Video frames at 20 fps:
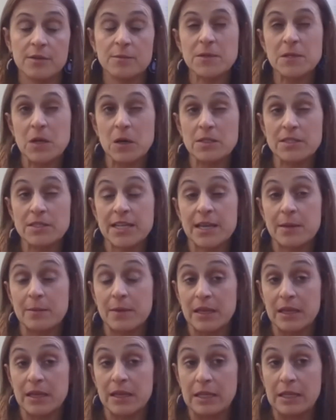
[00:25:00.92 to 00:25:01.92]
results
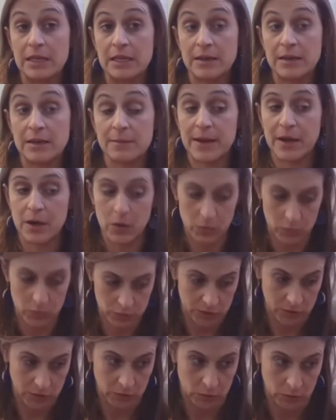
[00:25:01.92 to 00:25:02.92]
came in
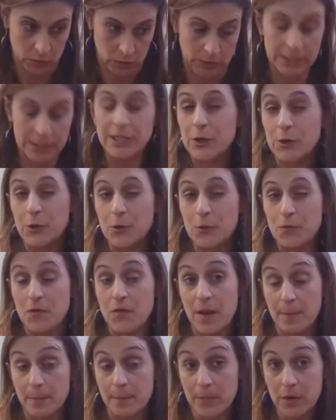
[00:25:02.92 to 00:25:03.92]
about
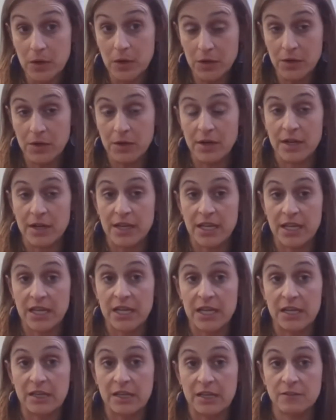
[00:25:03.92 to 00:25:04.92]
November,
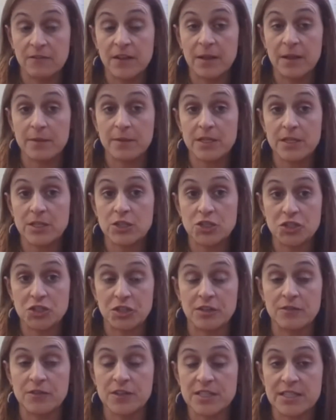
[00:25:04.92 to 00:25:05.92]
and families
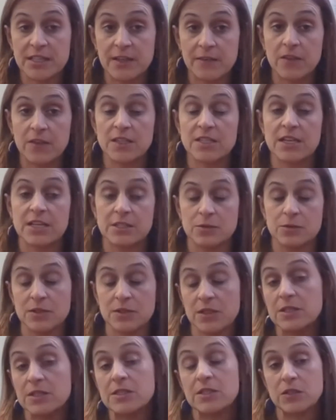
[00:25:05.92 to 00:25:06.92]
should have received the test
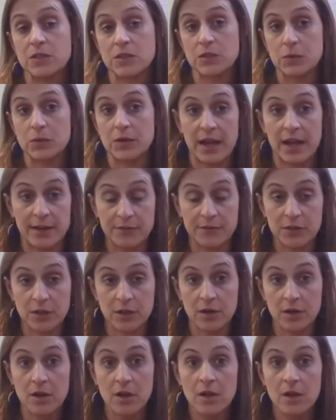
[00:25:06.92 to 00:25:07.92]
results soon
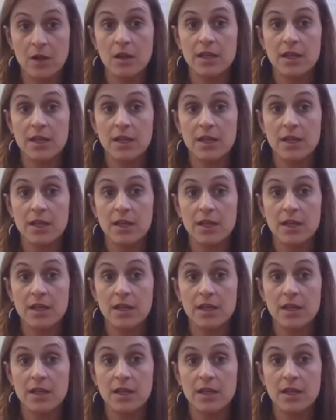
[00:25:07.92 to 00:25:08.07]
after,